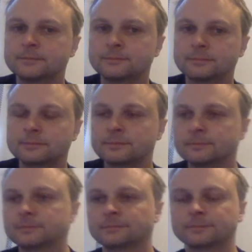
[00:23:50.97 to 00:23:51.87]

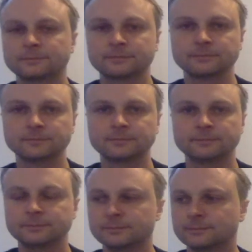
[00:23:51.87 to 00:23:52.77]

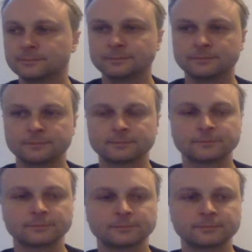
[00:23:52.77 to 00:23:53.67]

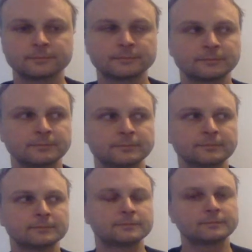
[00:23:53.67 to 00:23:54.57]

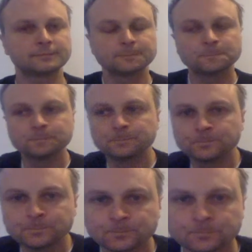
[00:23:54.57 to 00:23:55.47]

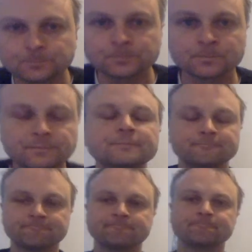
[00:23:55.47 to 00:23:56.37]

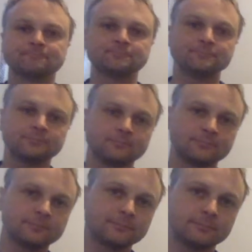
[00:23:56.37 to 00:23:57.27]

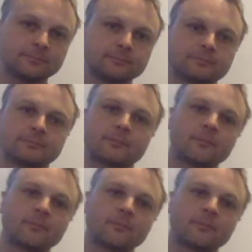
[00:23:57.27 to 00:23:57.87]
The person shown says nothing.